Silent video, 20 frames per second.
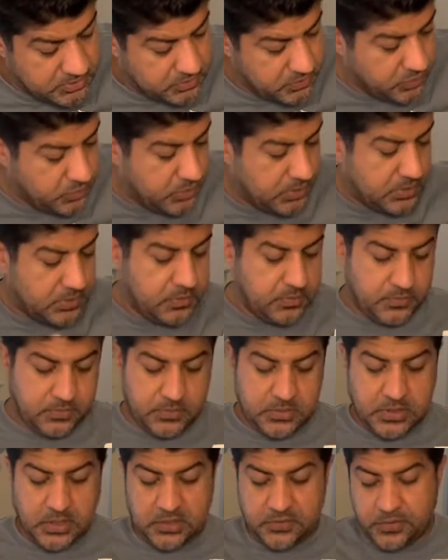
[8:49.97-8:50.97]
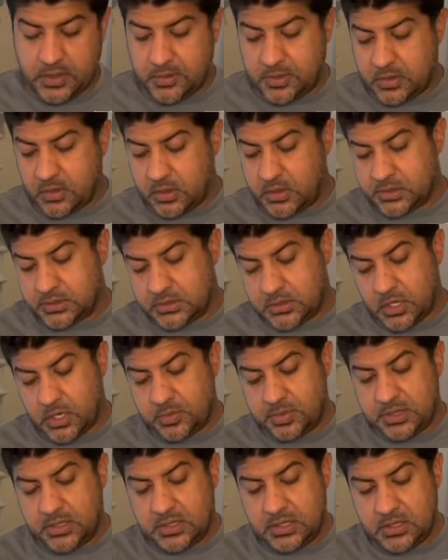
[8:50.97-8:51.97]
what Tecnifibre calls
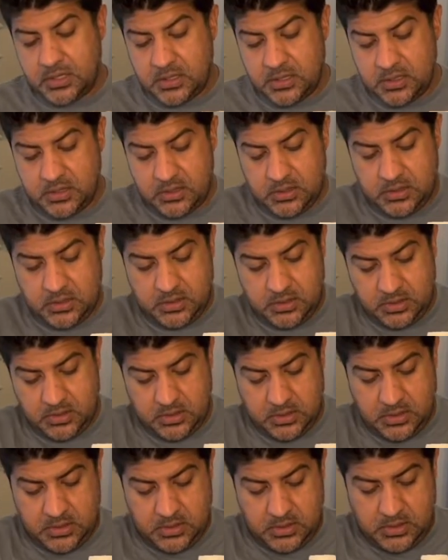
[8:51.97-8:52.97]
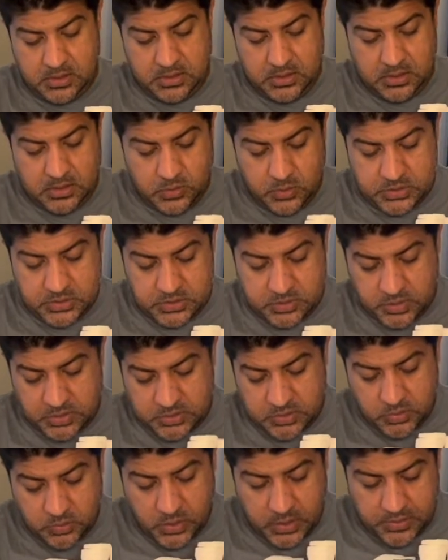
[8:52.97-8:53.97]
tarpaulin, which is supposed
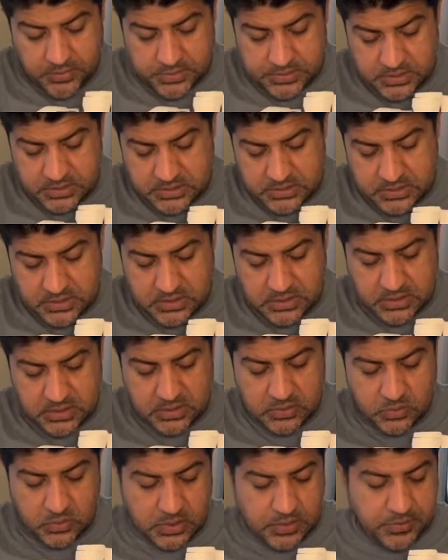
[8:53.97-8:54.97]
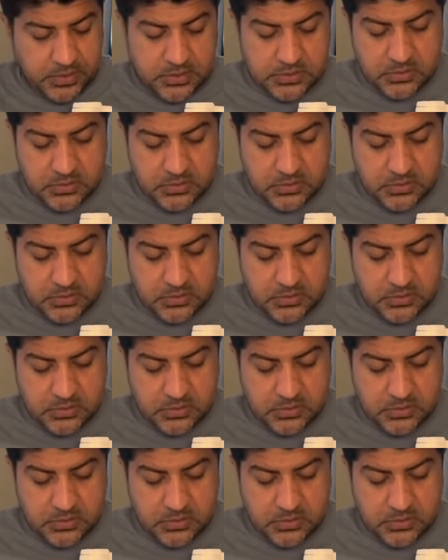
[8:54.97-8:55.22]
to be water resistant and whatever else